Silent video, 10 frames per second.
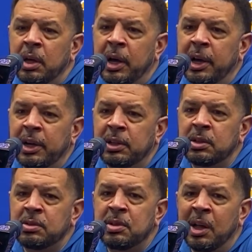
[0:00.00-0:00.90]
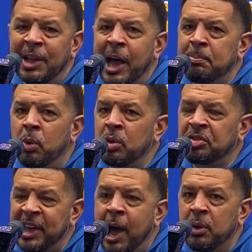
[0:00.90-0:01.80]
A lot more
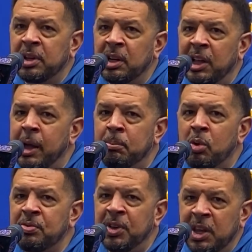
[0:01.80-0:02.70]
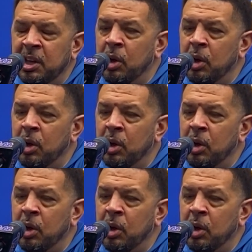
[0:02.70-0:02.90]
scouting, a lot more video,